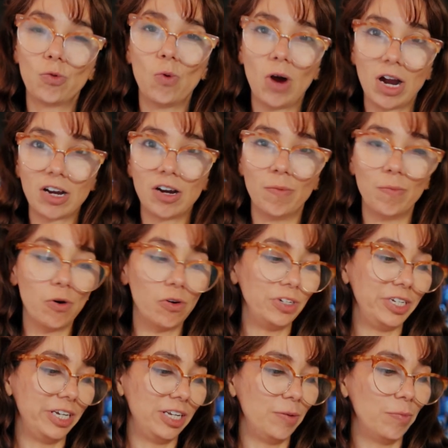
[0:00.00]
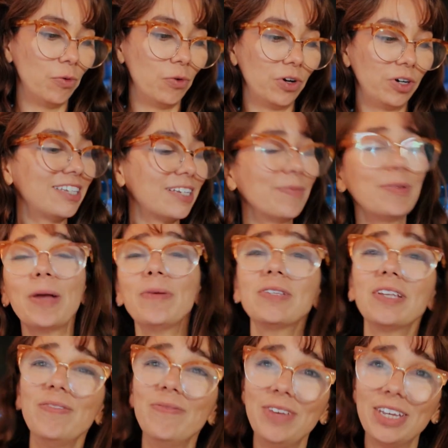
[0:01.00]
guacamole anymore.
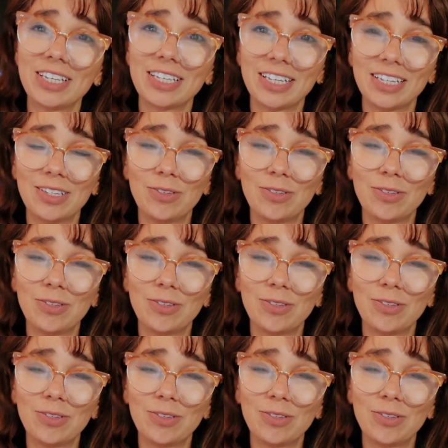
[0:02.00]
Sometimes I mix it